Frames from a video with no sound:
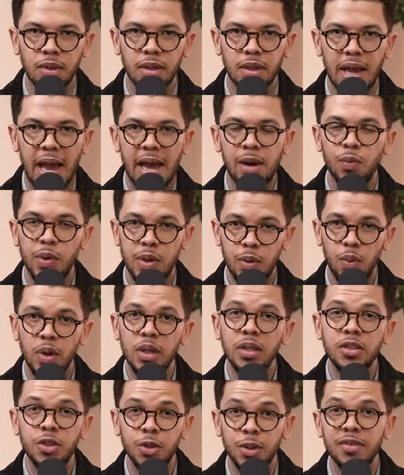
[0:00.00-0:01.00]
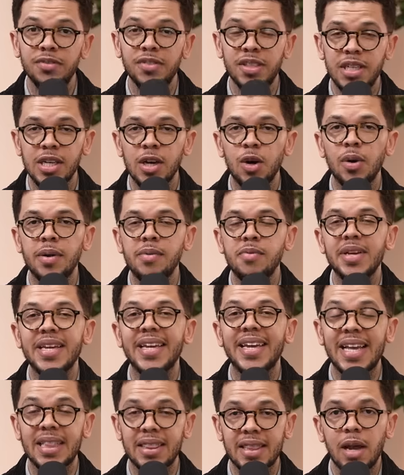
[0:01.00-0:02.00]
And we will do a video when we
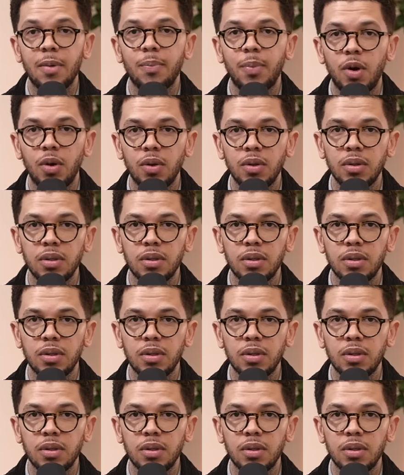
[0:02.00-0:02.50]
get that poll.